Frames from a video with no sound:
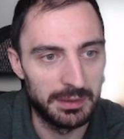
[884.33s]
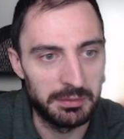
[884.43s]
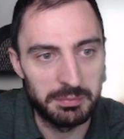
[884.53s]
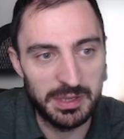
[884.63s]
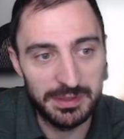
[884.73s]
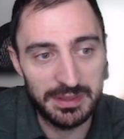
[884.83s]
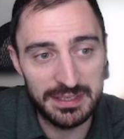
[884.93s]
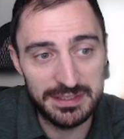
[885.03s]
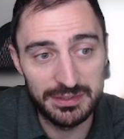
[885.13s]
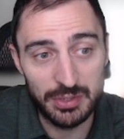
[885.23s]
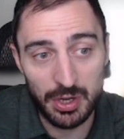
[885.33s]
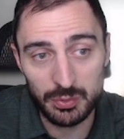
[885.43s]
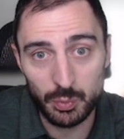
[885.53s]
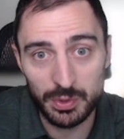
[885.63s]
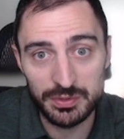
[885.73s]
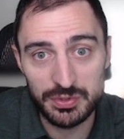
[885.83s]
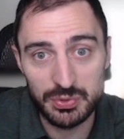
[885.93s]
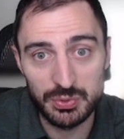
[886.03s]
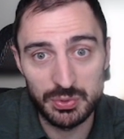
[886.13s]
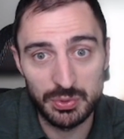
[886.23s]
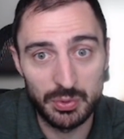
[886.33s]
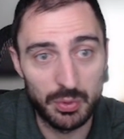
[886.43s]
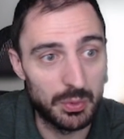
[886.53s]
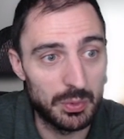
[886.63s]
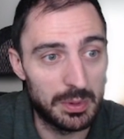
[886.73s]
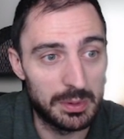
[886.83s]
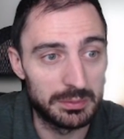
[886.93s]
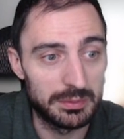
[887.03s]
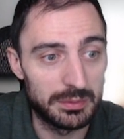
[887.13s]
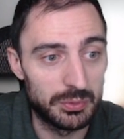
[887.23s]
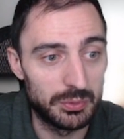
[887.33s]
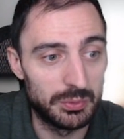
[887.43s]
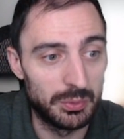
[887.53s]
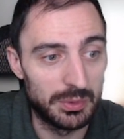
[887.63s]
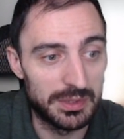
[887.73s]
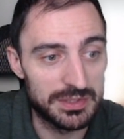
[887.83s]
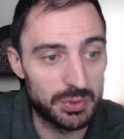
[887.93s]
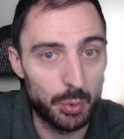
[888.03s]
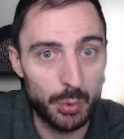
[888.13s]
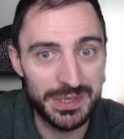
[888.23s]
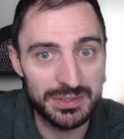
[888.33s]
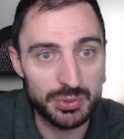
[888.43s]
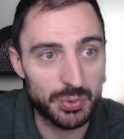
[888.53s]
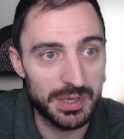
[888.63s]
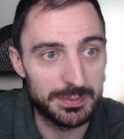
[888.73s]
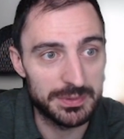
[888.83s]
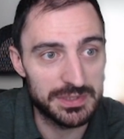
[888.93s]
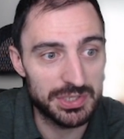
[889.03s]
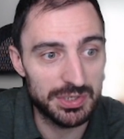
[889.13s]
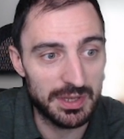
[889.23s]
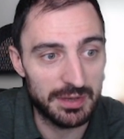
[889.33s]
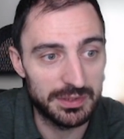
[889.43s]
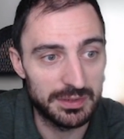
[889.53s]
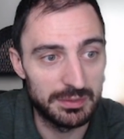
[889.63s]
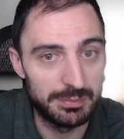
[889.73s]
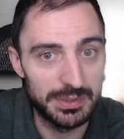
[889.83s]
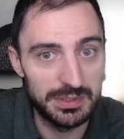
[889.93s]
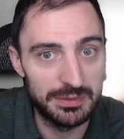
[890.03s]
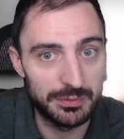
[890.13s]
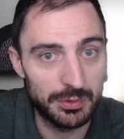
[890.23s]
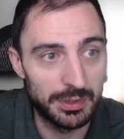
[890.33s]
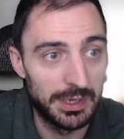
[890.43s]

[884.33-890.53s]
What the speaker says: Maybe they did not want to go to this queen trade position after b4.